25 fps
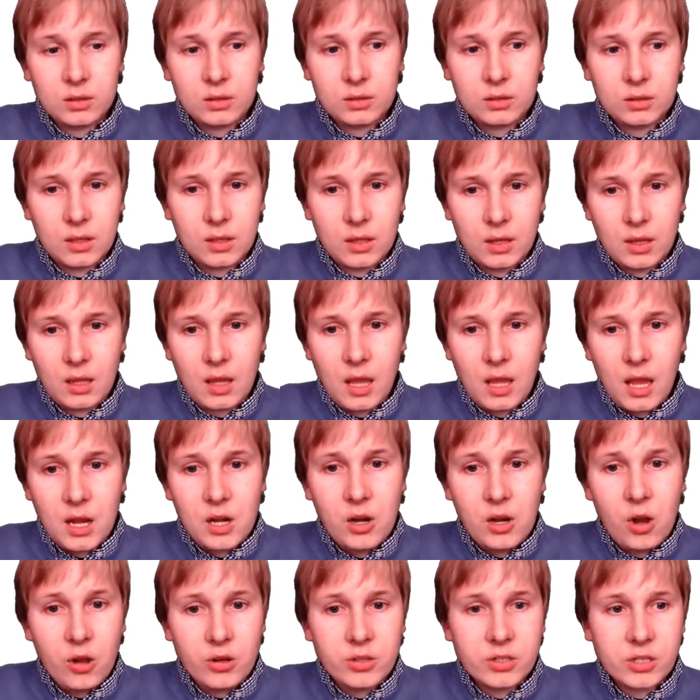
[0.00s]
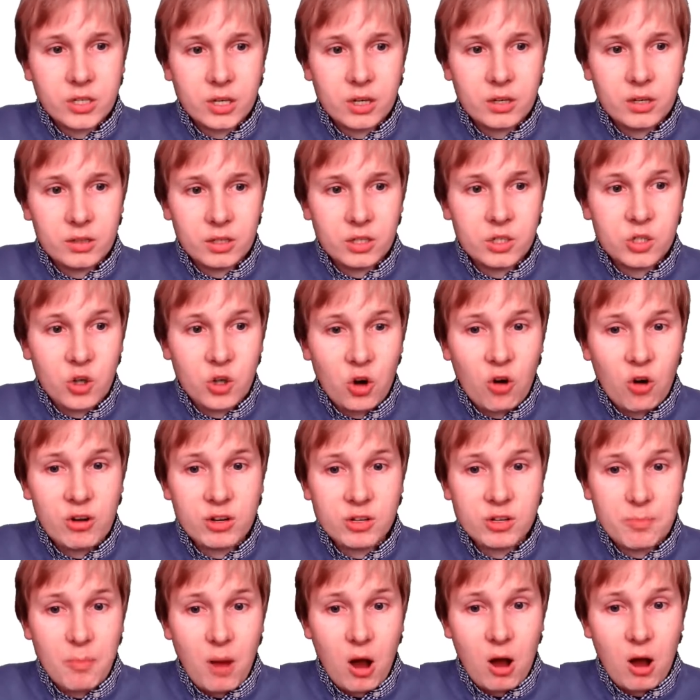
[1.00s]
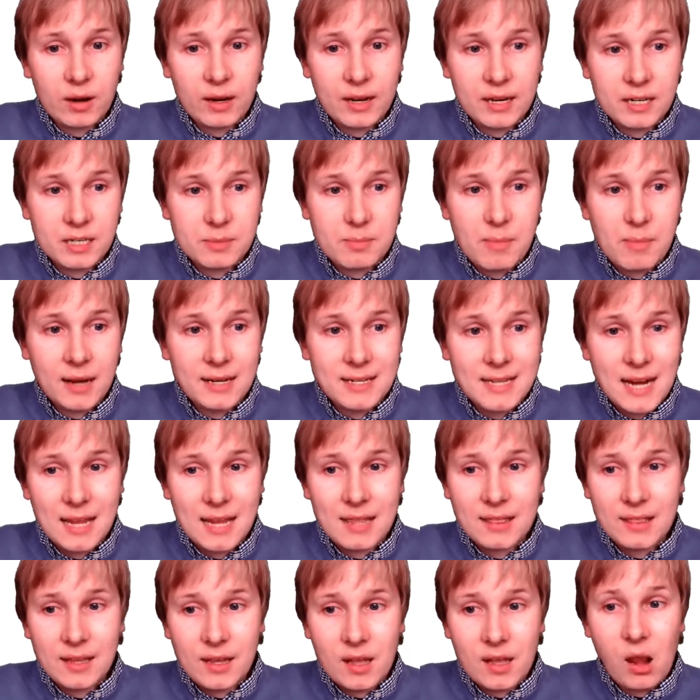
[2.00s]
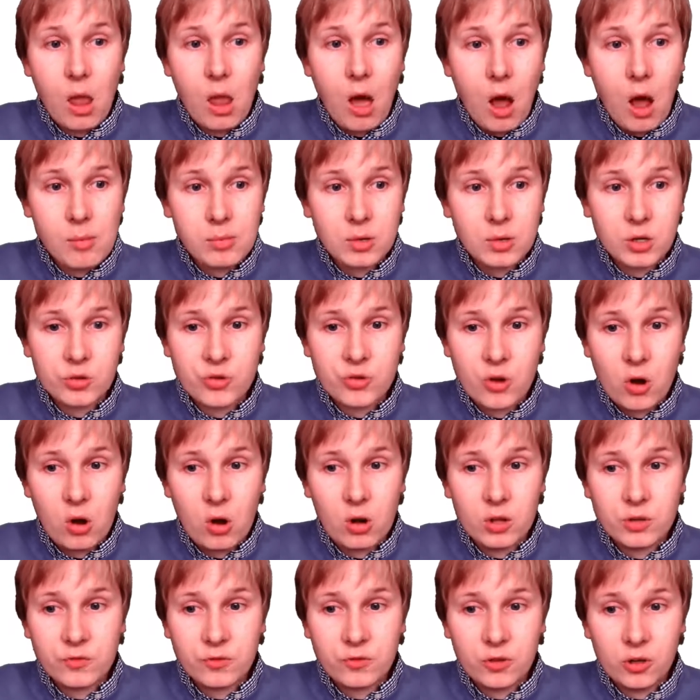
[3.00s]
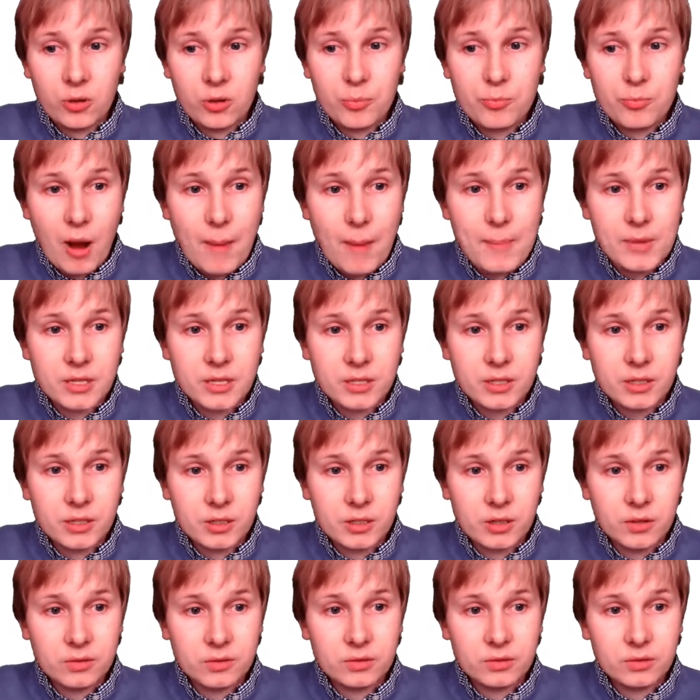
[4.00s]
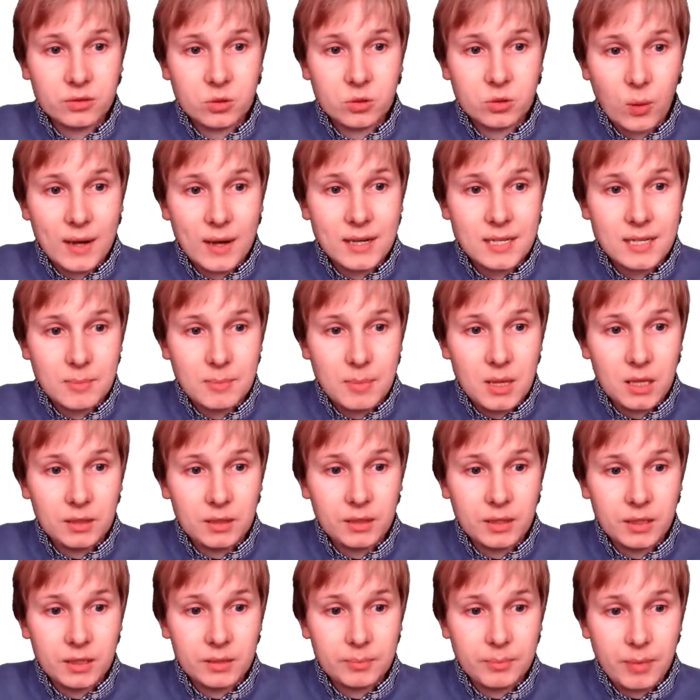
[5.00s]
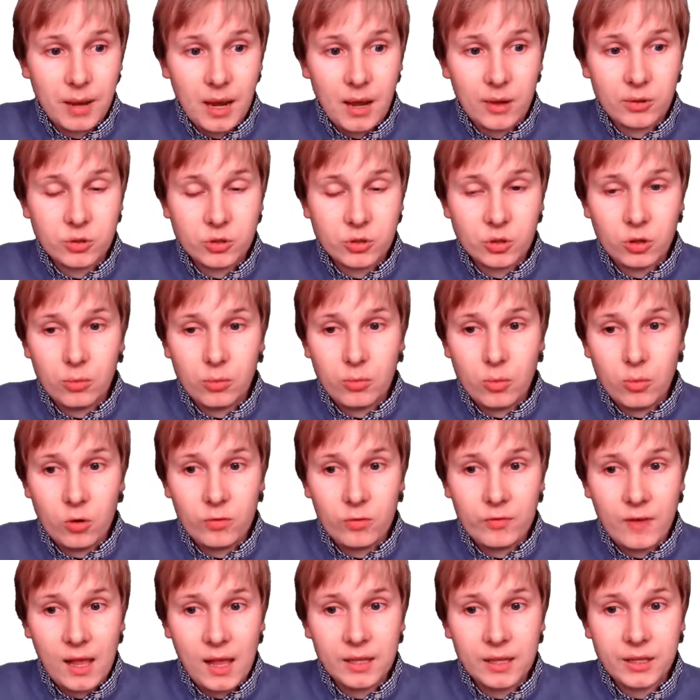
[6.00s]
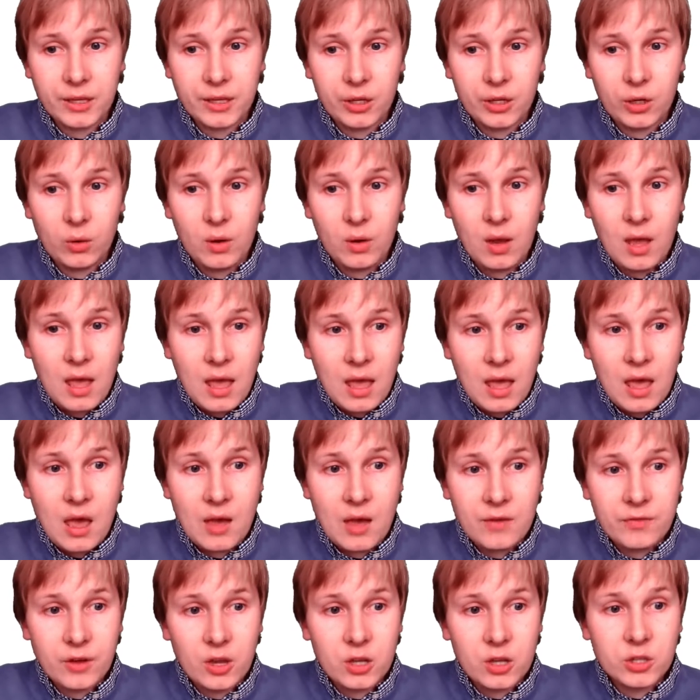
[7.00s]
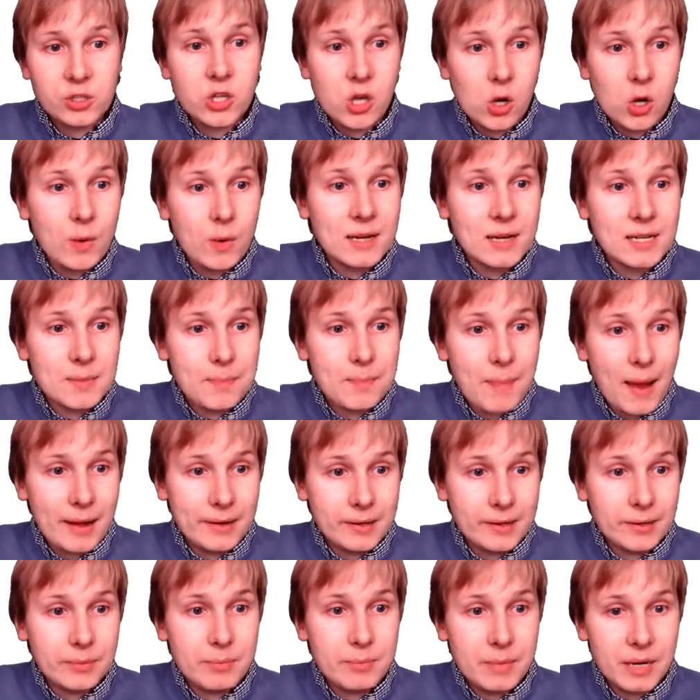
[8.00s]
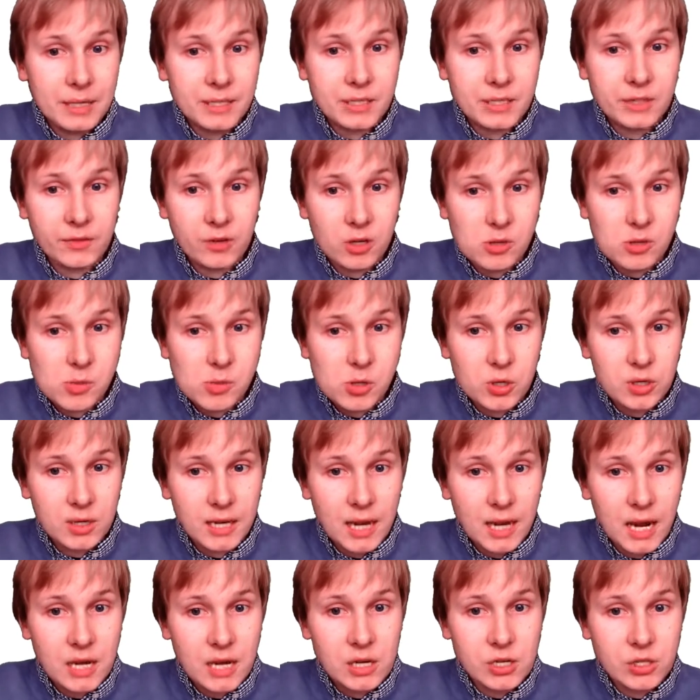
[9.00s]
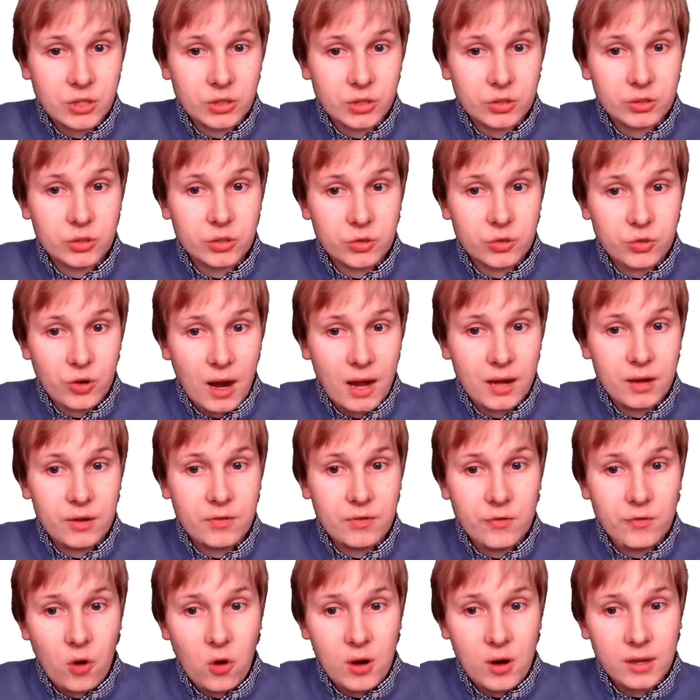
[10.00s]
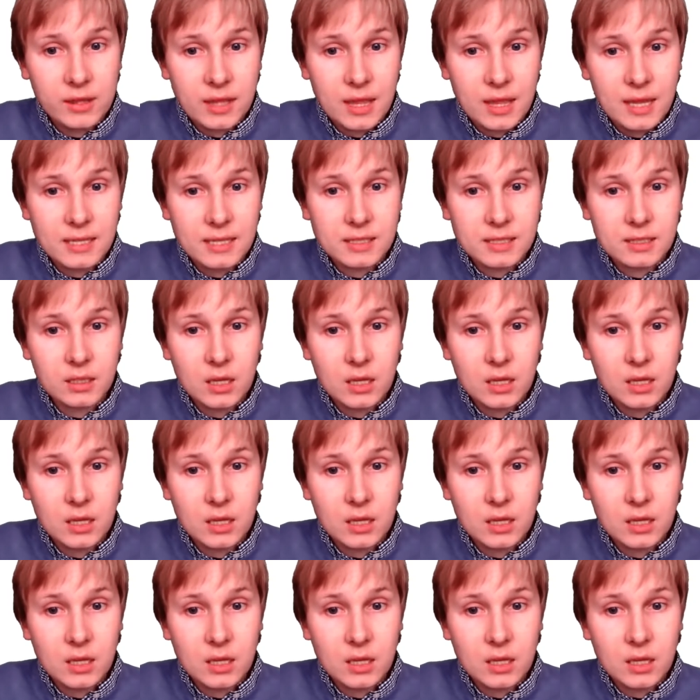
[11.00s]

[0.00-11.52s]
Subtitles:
In London, the insurance markets mandate that alarm controllers for premises of £20 million or more value have 2 independent means of communication to try and avoid this.